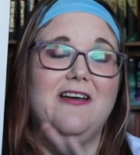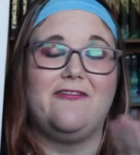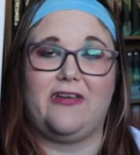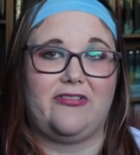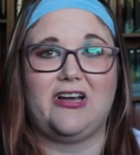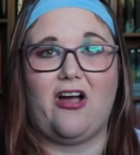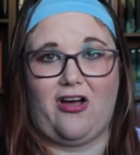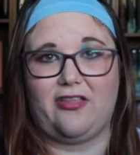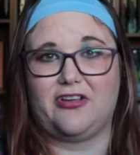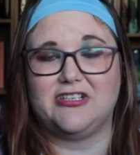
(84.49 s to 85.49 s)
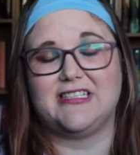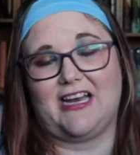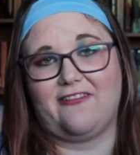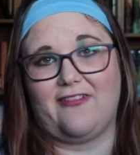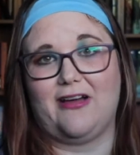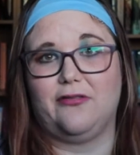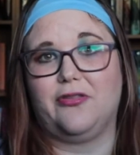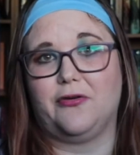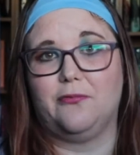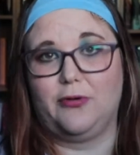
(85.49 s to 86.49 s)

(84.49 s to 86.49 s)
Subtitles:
favorite authors that I found through